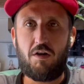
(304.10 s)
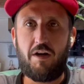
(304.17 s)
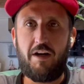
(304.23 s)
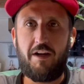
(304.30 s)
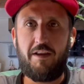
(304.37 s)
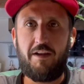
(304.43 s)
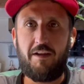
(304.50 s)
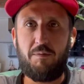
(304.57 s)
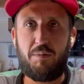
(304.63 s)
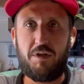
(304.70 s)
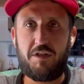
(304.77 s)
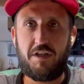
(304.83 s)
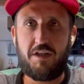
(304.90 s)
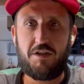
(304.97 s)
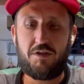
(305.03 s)
anything
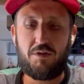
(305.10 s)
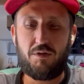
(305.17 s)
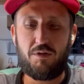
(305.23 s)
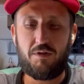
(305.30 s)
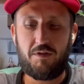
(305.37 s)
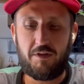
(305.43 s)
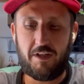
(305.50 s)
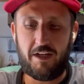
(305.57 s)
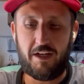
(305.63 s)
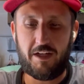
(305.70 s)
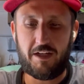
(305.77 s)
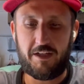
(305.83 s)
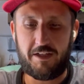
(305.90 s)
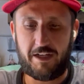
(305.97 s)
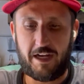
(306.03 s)
potential that it
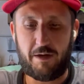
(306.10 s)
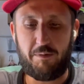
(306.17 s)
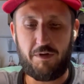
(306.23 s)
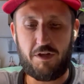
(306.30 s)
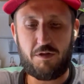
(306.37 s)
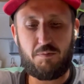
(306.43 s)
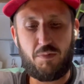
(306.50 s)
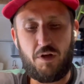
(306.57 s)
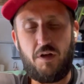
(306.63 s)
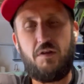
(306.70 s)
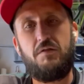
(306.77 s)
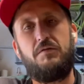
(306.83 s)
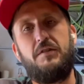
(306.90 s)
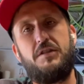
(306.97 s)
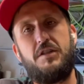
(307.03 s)
can damage, but
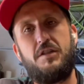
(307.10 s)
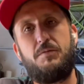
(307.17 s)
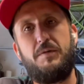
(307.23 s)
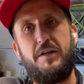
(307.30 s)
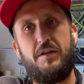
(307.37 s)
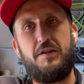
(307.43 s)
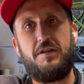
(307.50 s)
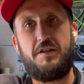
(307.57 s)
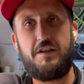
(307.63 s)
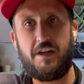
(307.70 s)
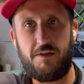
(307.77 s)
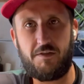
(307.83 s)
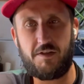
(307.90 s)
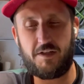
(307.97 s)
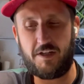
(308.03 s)
let's just be on the
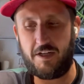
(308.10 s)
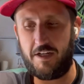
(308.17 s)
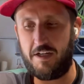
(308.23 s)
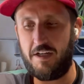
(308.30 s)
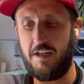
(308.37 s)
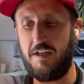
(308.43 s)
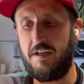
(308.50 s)
safe side.